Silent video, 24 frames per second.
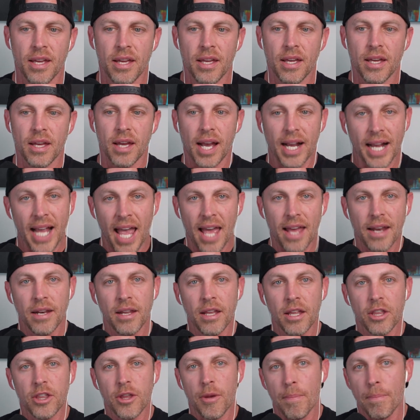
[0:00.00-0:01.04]
Again,
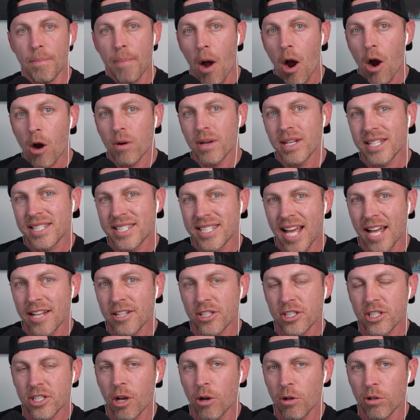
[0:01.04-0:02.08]
the bar is set
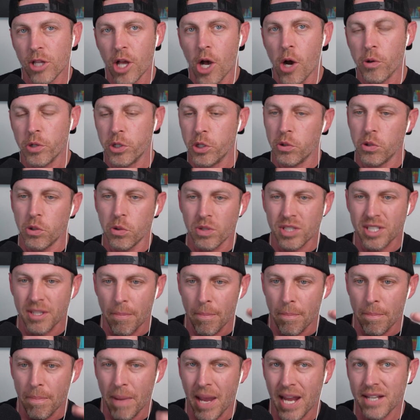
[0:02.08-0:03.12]
so low. You do
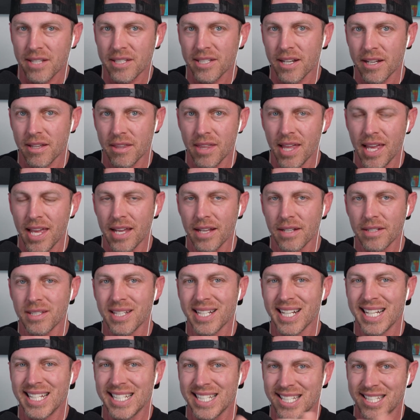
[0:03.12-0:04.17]
some basic things
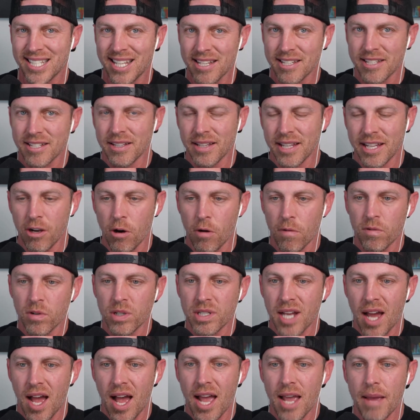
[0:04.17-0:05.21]
consistently over
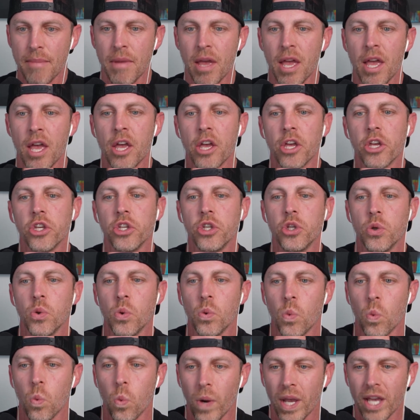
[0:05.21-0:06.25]
time, you
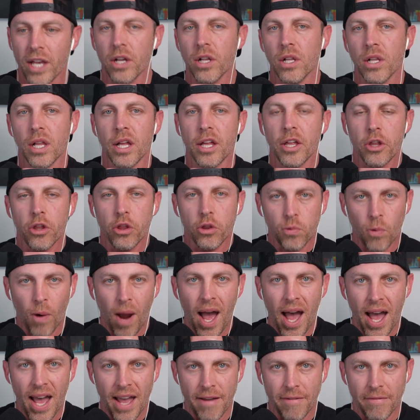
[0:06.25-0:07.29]
will
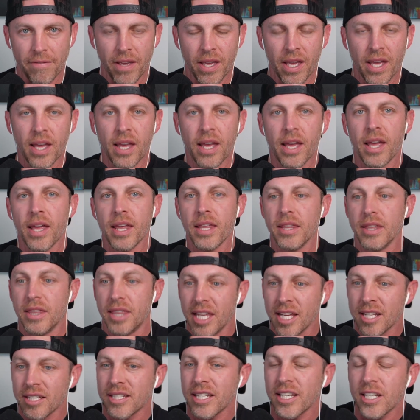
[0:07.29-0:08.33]
thrive.
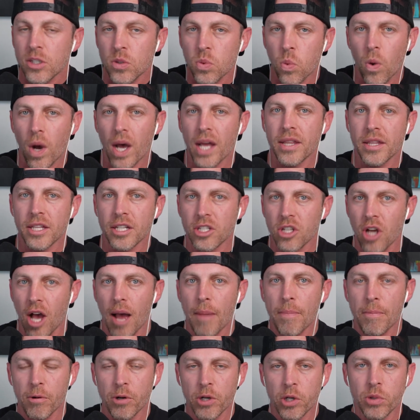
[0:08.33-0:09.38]
This is what the
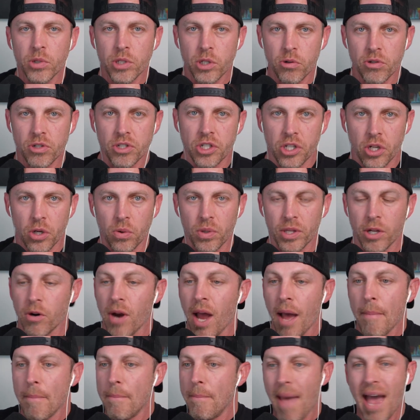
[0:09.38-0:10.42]
top producers do. They're
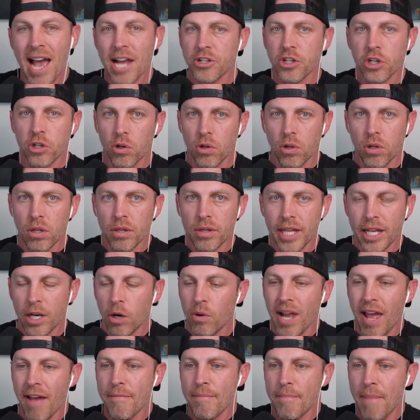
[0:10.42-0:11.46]
not magical. They
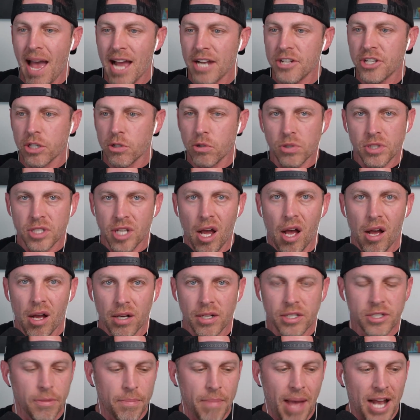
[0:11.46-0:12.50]
don't have magical
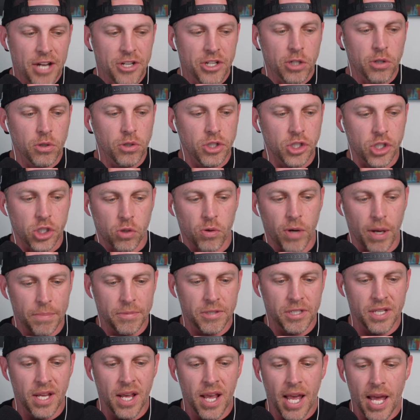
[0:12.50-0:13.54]
tongues and magical
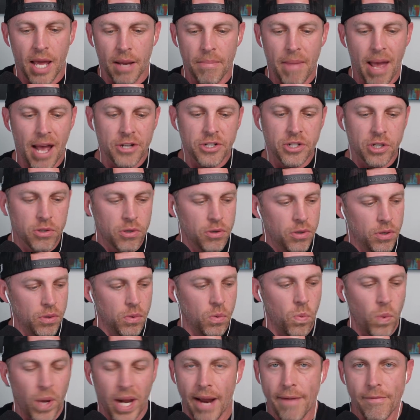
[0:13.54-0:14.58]
scripts and
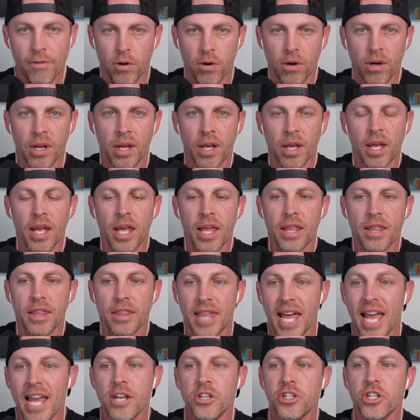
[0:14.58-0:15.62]
magical whatever.
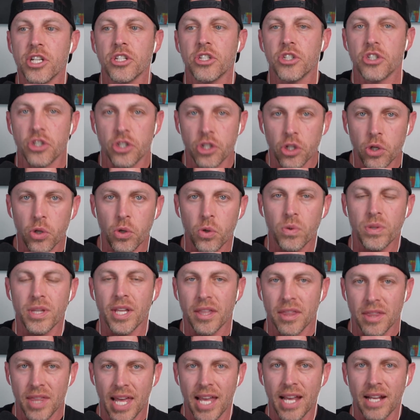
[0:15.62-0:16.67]
They just do the
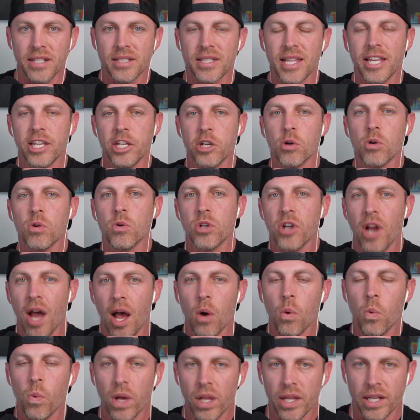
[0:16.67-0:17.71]
things that you're
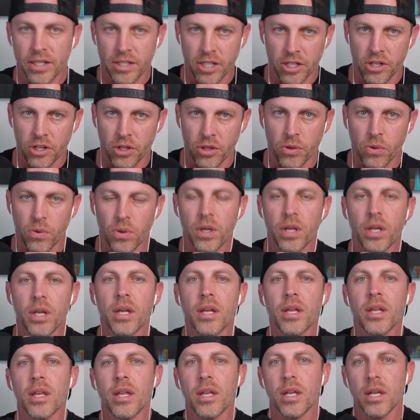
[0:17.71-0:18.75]
not willing to do
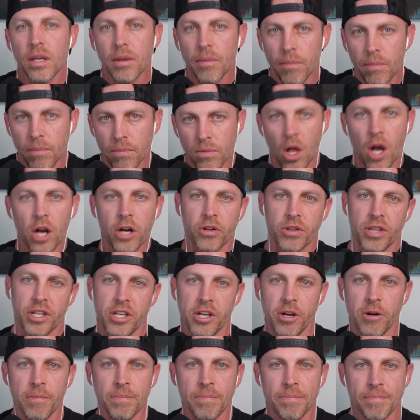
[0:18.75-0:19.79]
longer than
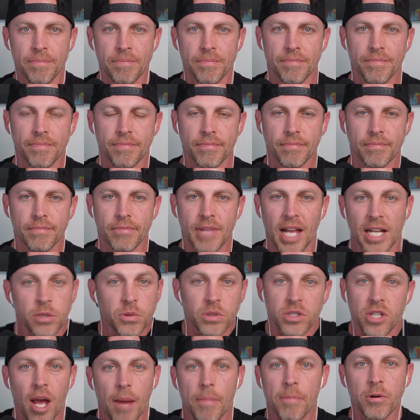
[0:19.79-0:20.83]
you. That's
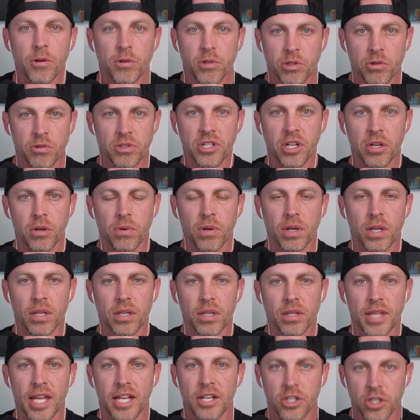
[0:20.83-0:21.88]
what top producers do.
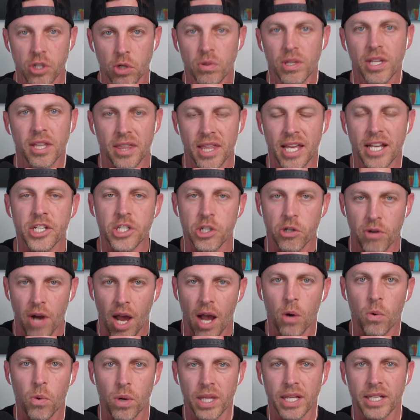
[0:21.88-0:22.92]
They do the things you're
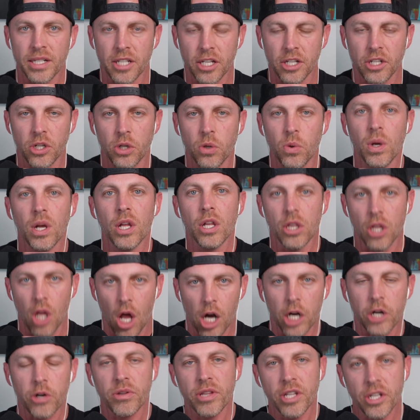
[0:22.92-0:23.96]
not willing to do
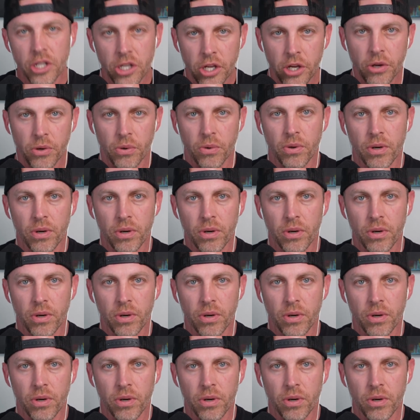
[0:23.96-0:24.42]
longer than you.